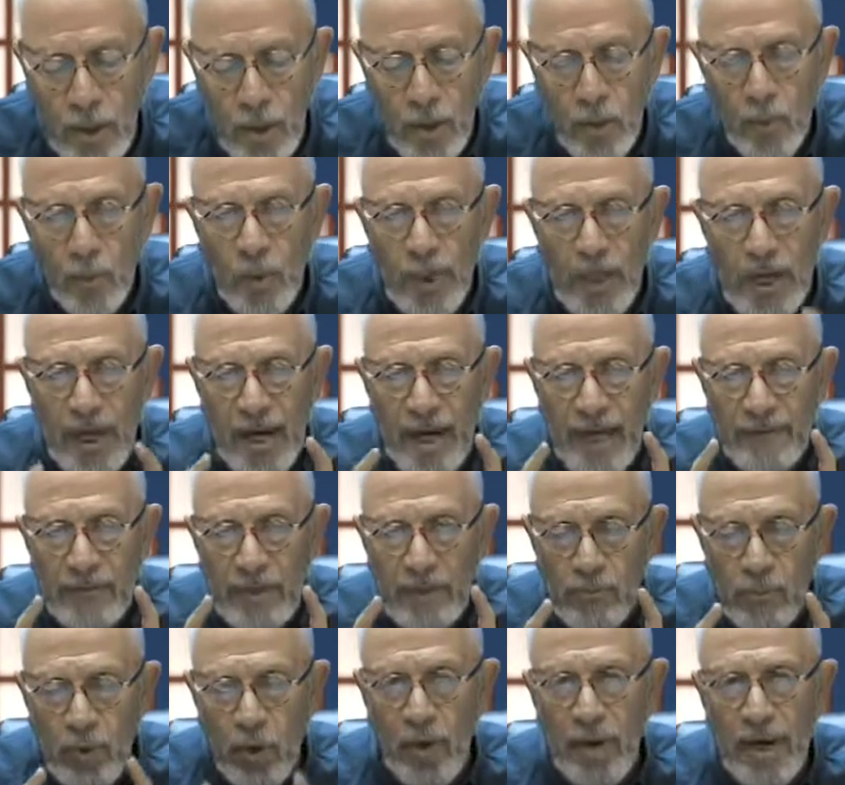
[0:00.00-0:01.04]
We are
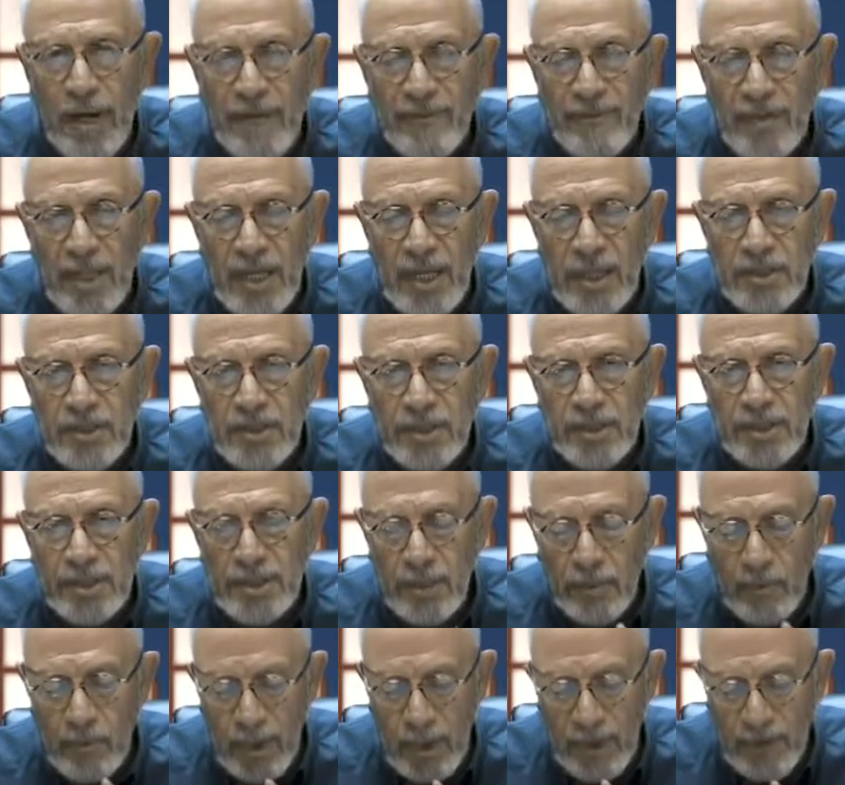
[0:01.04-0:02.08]
having more avalanches
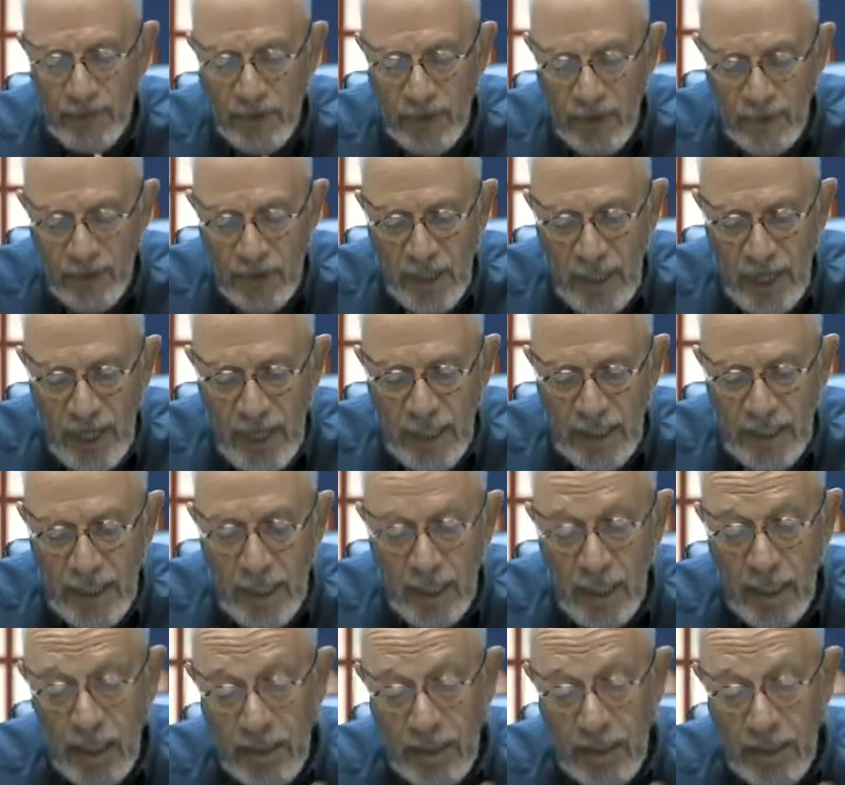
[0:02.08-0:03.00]
than we have ever had.